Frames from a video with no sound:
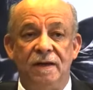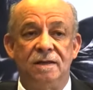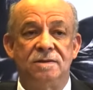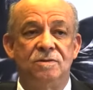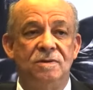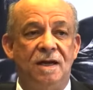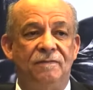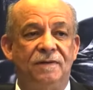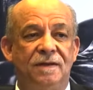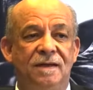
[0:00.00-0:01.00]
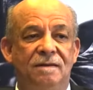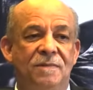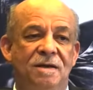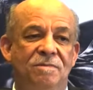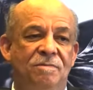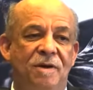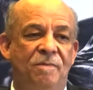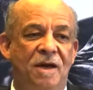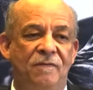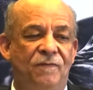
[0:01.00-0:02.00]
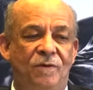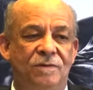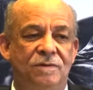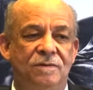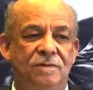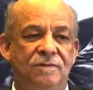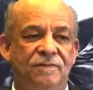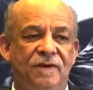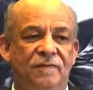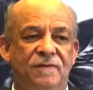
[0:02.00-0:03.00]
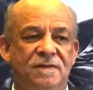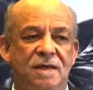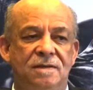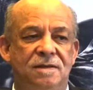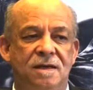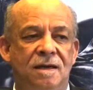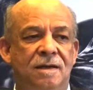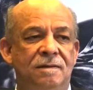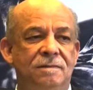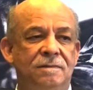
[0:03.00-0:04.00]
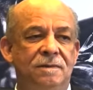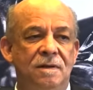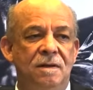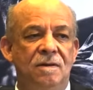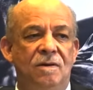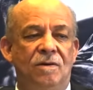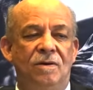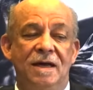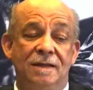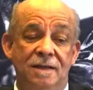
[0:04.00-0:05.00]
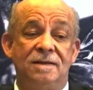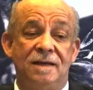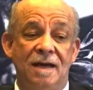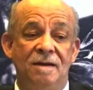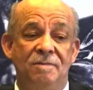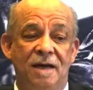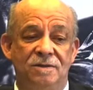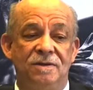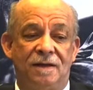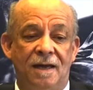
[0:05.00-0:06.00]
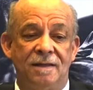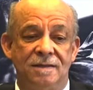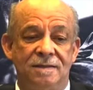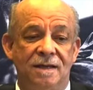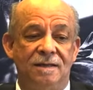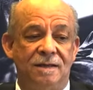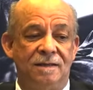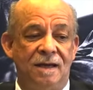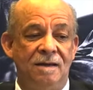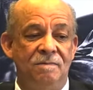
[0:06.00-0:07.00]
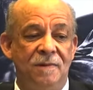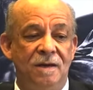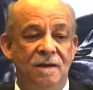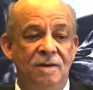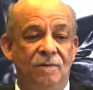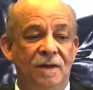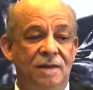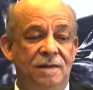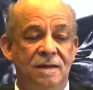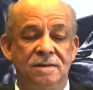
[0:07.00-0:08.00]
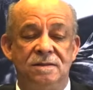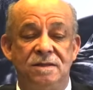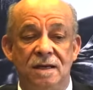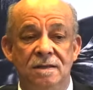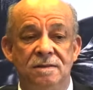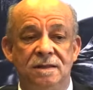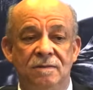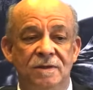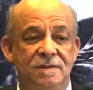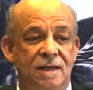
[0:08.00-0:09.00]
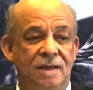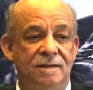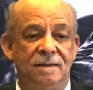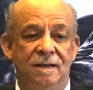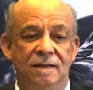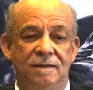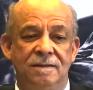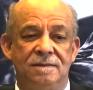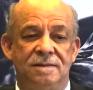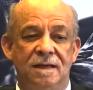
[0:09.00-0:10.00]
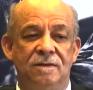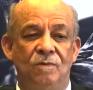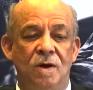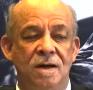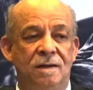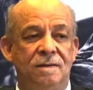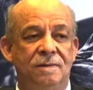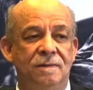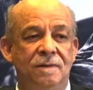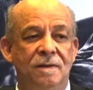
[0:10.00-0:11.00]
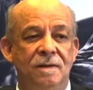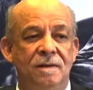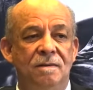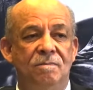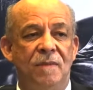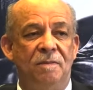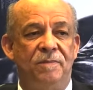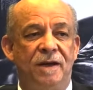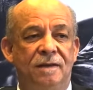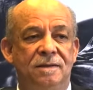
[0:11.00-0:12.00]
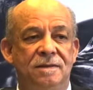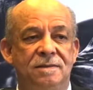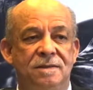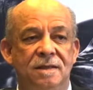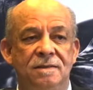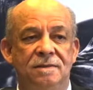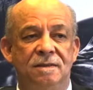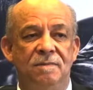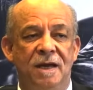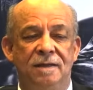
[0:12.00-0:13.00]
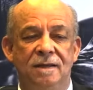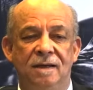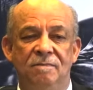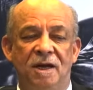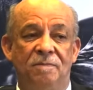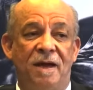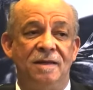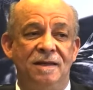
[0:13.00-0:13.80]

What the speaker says: very soon after that, maybe by my fifth, sixth year, or at the time, I should rather say at the time when things changed and we started getting state work, my practice changed dramatically. But